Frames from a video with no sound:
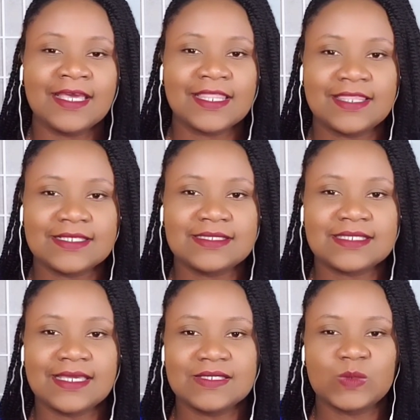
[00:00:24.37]
This
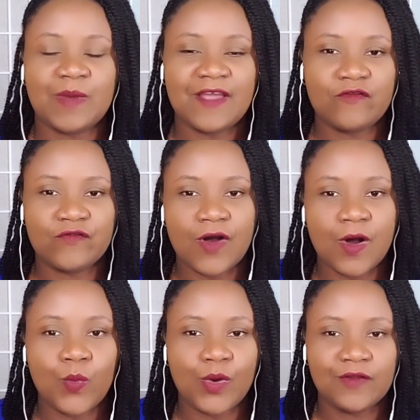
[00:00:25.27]
is by
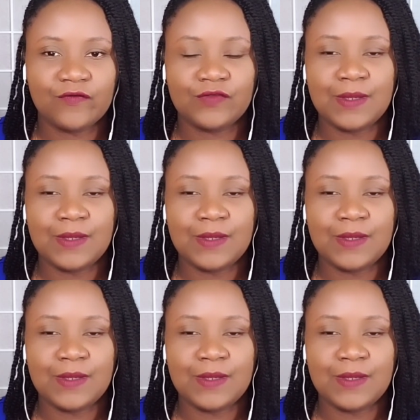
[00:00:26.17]
far one of